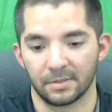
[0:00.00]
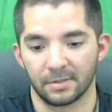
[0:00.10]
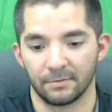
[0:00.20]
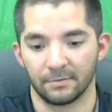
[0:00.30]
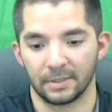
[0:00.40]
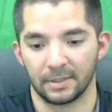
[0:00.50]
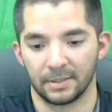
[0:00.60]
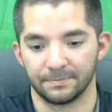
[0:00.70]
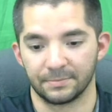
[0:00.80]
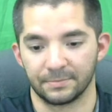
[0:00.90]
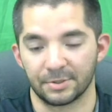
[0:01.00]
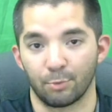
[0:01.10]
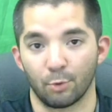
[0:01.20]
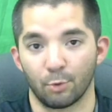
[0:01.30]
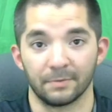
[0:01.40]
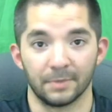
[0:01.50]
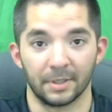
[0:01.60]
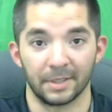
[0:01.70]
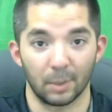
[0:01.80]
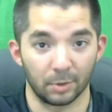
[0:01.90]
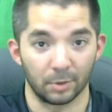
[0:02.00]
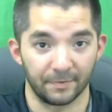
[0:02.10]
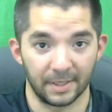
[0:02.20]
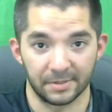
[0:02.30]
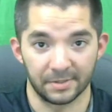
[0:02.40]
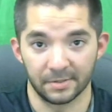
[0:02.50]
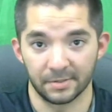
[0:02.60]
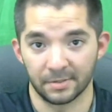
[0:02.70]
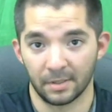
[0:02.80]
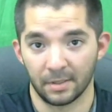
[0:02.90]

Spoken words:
of supporting network devices,